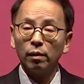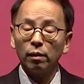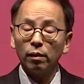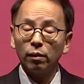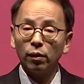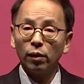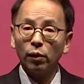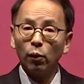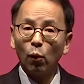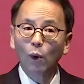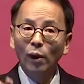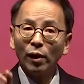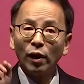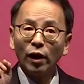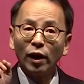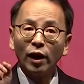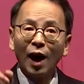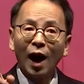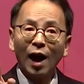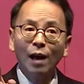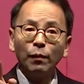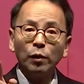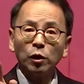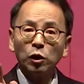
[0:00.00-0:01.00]
When the
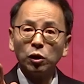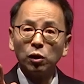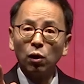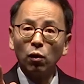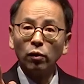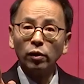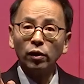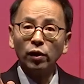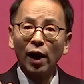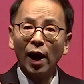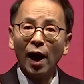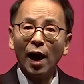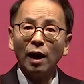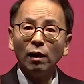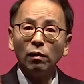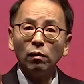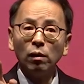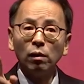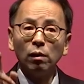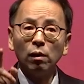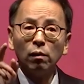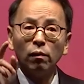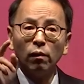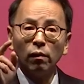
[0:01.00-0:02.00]
economy is slowing down,
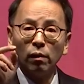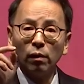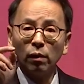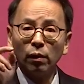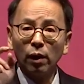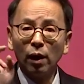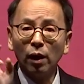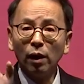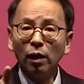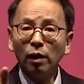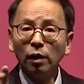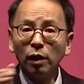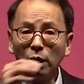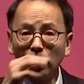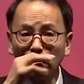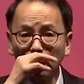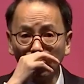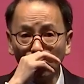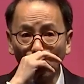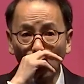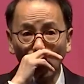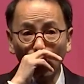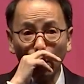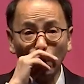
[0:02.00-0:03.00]
the earnings
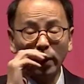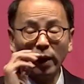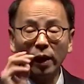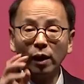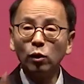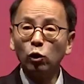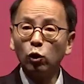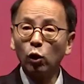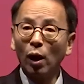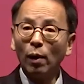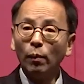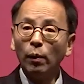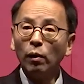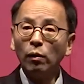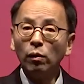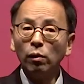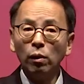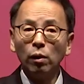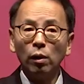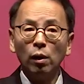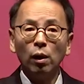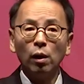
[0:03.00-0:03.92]
will be in trouble,